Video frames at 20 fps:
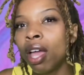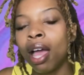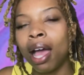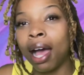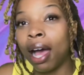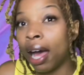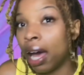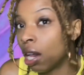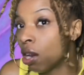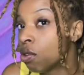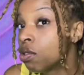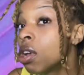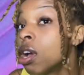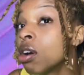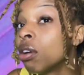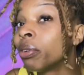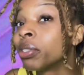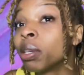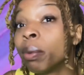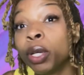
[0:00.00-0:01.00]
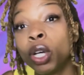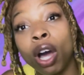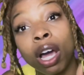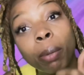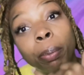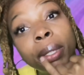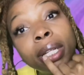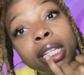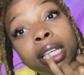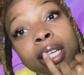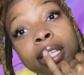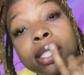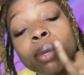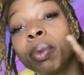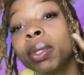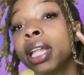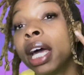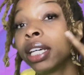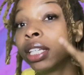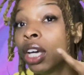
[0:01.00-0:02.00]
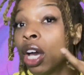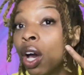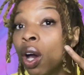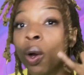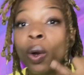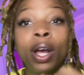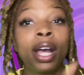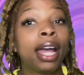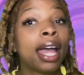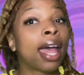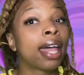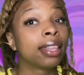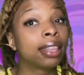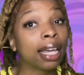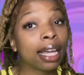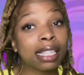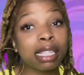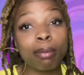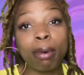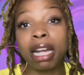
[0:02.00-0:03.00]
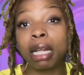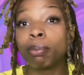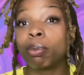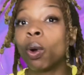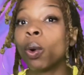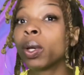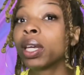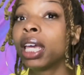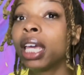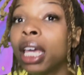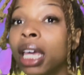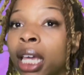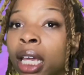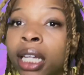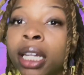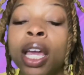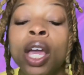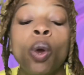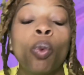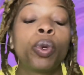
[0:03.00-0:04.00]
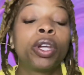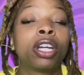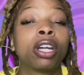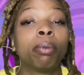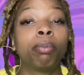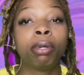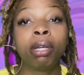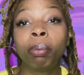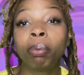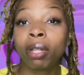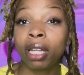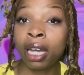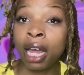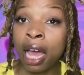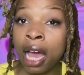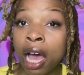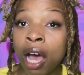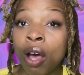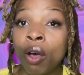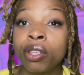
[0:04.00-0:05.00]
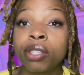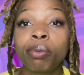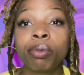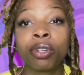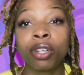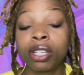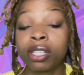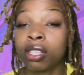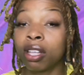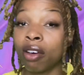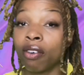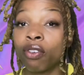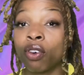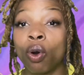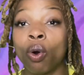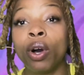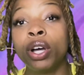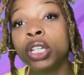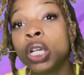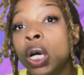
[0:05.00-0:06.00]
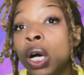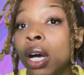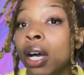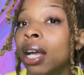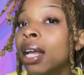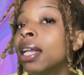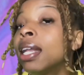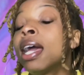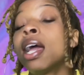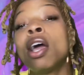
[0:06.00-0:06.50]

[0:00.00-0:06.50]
I don't know. So we called police. We like, yo, think somebody broke in. We hear people in the house. We hear stuff going on.